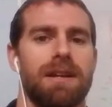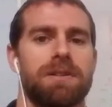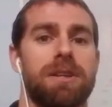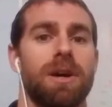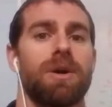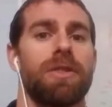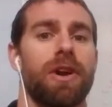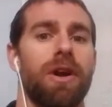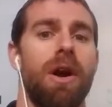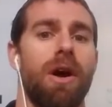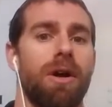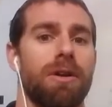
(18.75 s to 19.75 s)
So
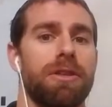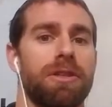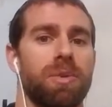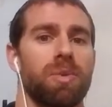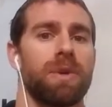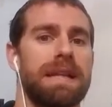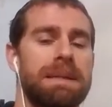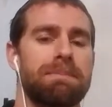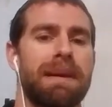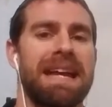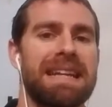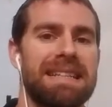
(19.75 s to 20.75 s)
there are three
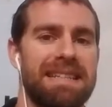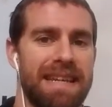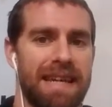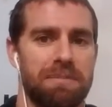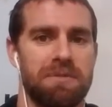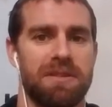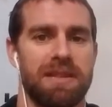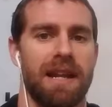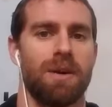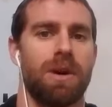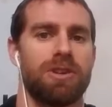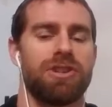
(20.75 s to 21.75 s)
main tips
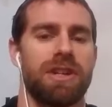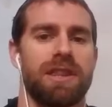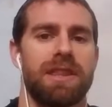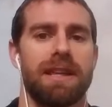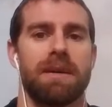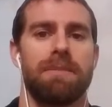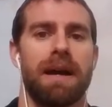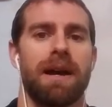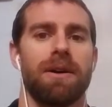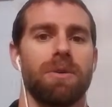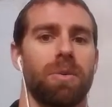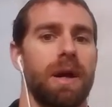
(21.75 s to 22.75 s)
that I want you to think
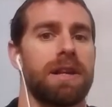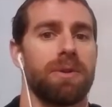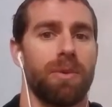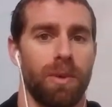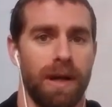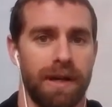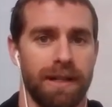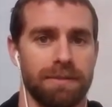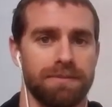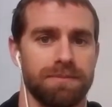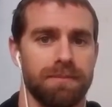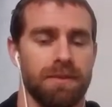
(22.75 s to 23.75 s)
about when you're
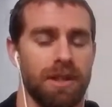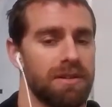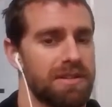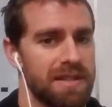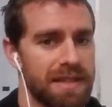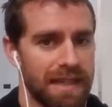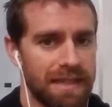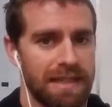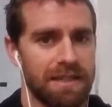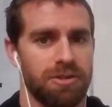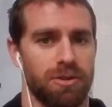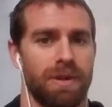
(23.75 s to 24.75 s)
running. There is a
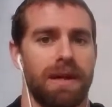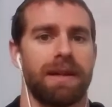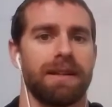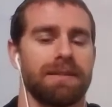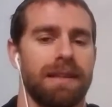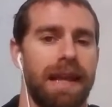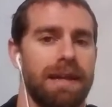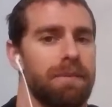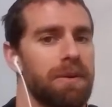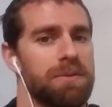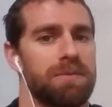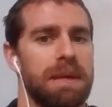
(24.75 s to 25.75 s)
technique to running, and
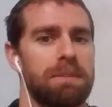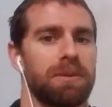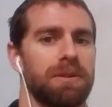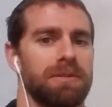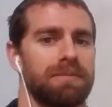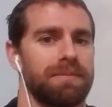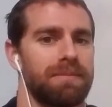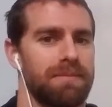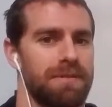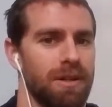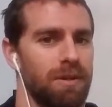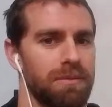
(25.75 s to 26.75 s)
most people
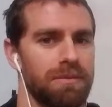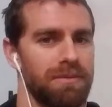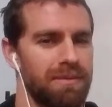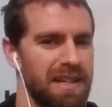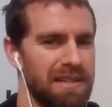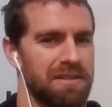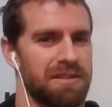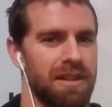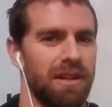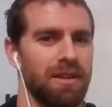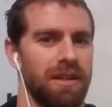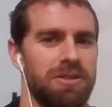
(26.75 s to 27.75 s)
don't
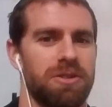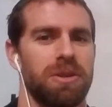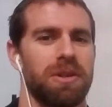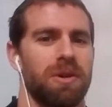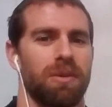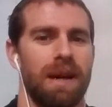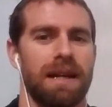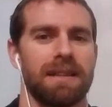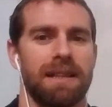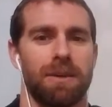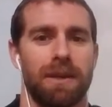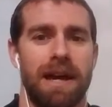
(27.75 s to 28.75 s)
necessarily do it
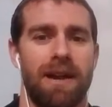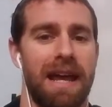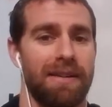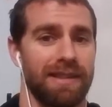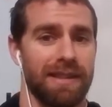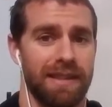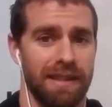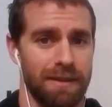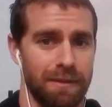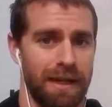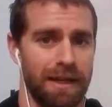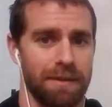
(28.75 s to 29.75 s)
correctly without having to think
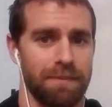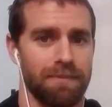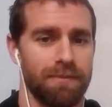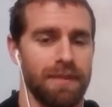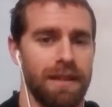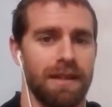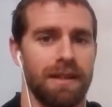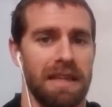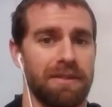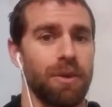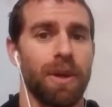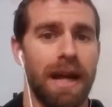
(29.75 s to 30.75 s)
about
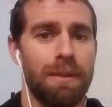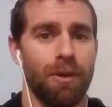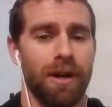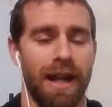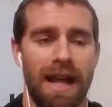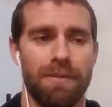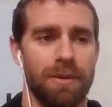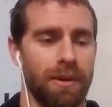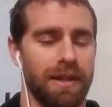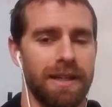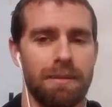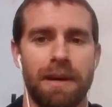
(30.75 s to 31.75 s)
it. Even when I'm running, I've been
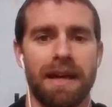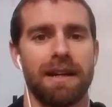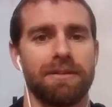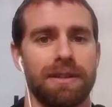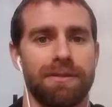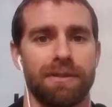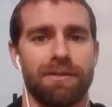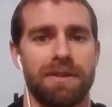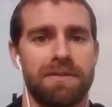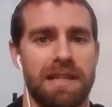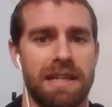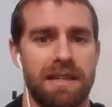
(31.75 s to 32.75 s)
running competitively for
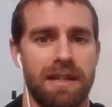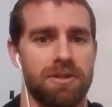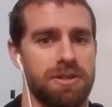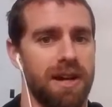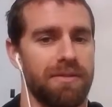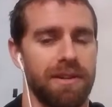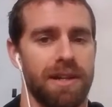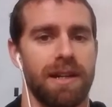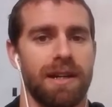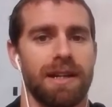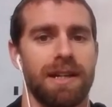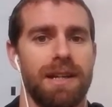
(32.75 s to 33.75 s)
15 years off and
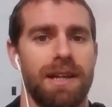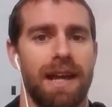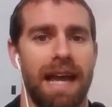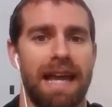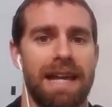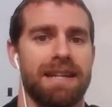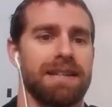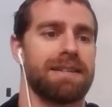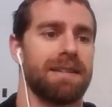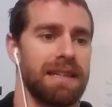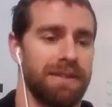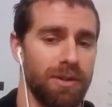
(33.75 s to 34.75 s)
on.
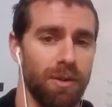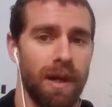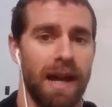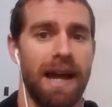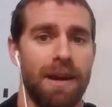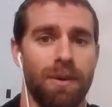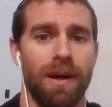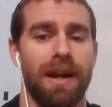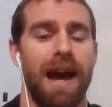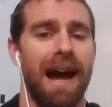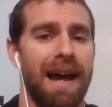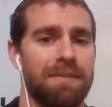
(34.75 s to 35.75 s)
And even when I
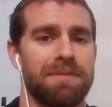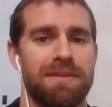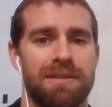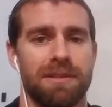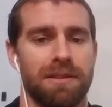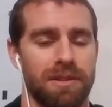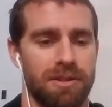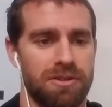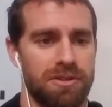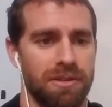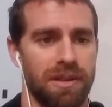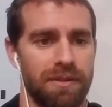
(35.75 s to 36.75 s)
run,
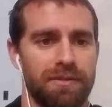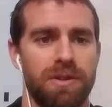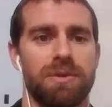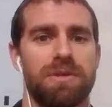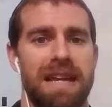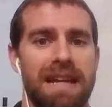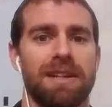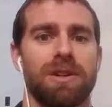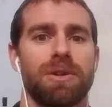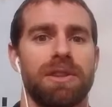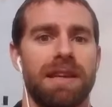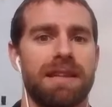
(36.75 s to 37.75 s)
there's still a few
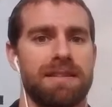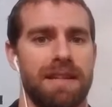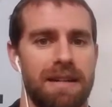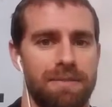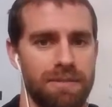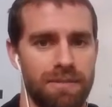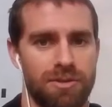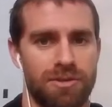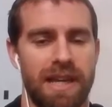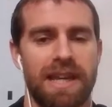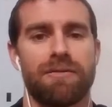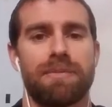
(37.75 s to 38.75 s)
technical things that I'm
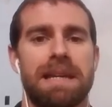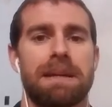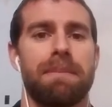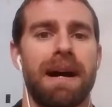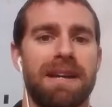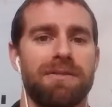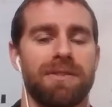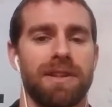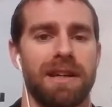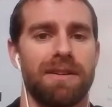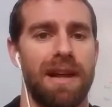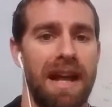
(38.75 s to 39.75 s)
just kind of being
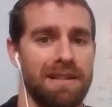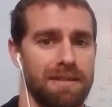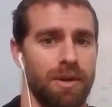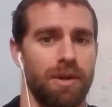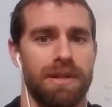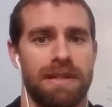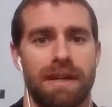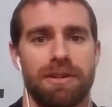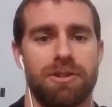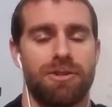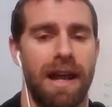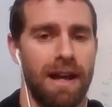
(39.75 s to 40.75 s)
mindful of as I'm going
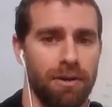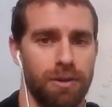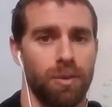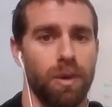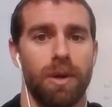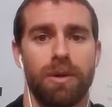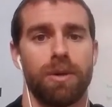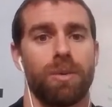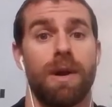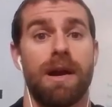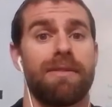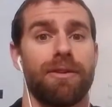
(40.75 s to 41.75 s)
down the track or the road or
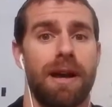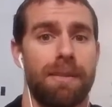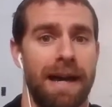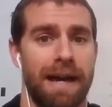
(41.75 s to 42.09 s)
wherever I'm